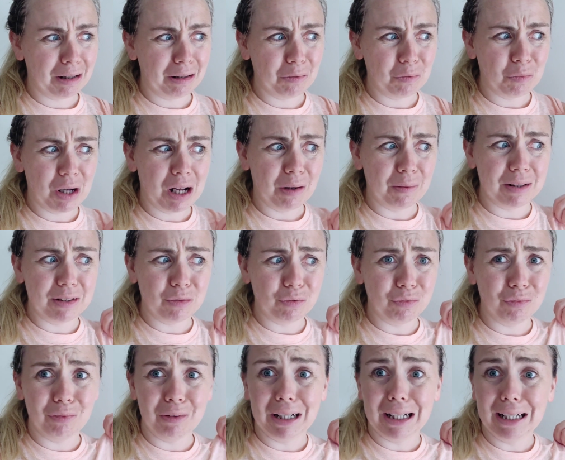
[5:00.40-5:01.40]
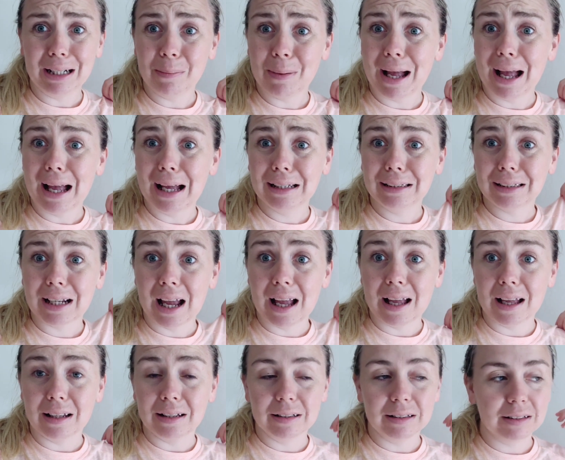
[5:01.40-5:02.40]
like, wow, it's really bad,
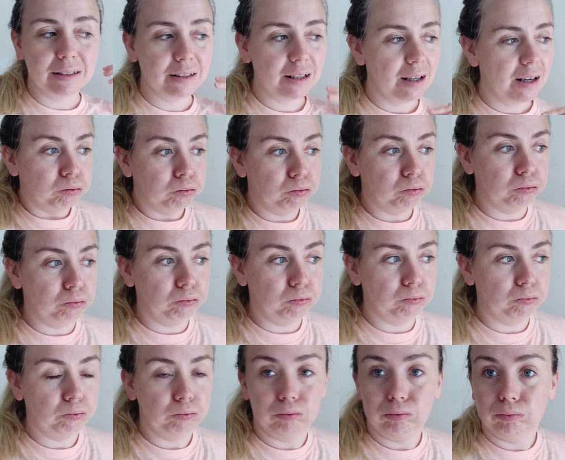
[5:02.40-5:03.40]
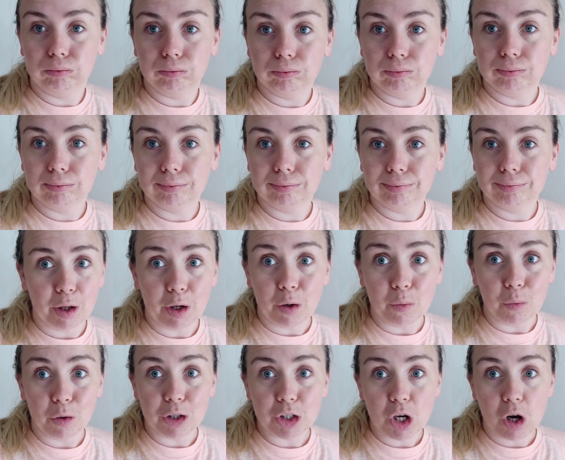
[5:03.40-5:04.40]
and I
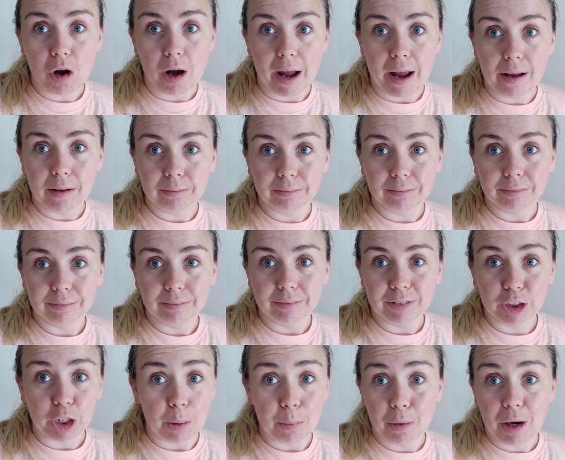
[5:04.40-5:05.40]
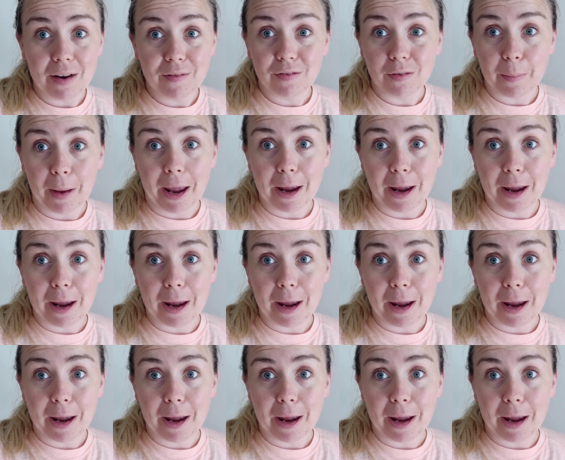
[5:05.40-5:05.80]
don't want to die. So pray for